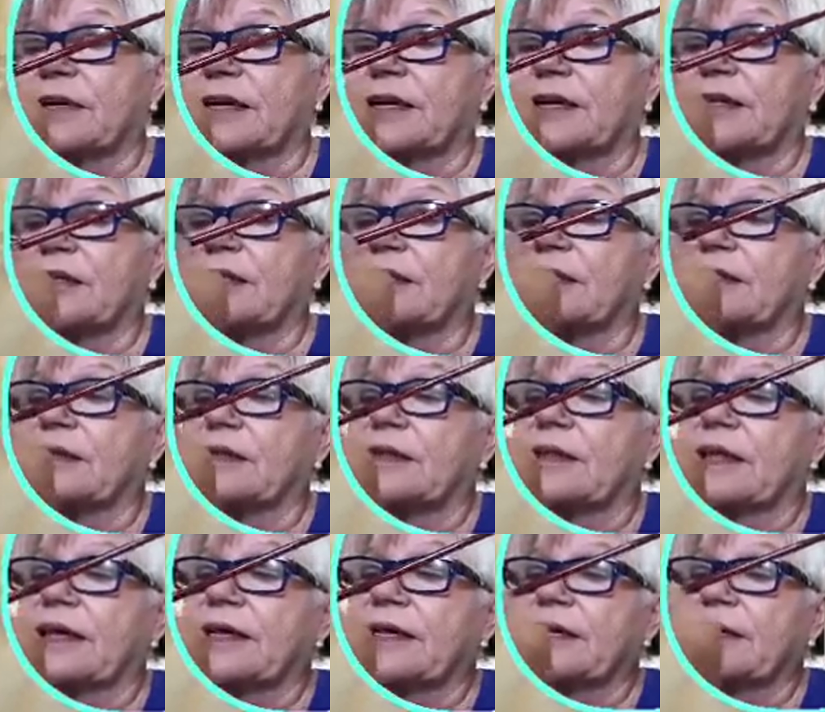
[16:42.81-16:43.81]
and
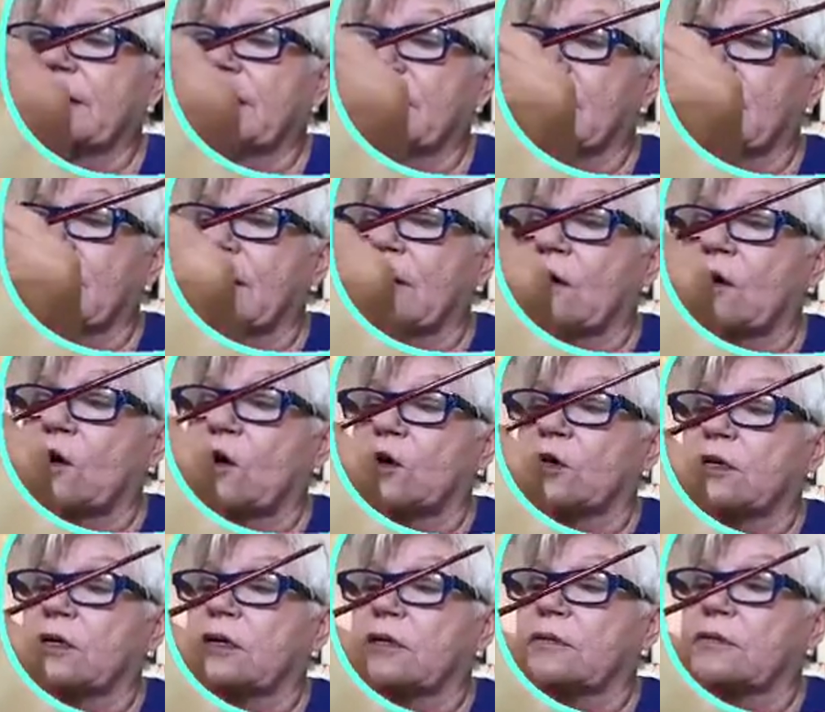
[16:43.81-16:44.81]

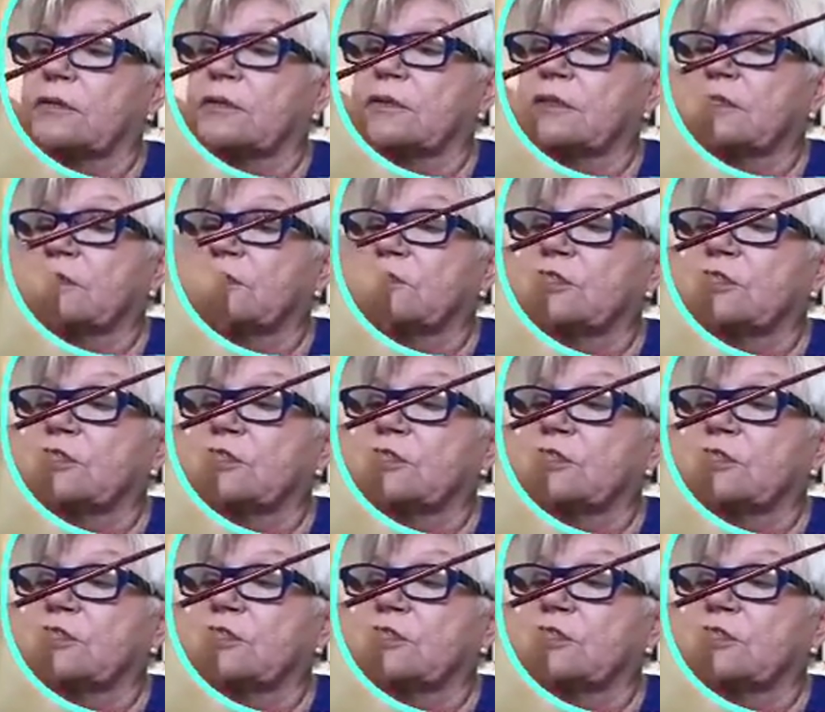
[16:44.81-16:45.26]
they're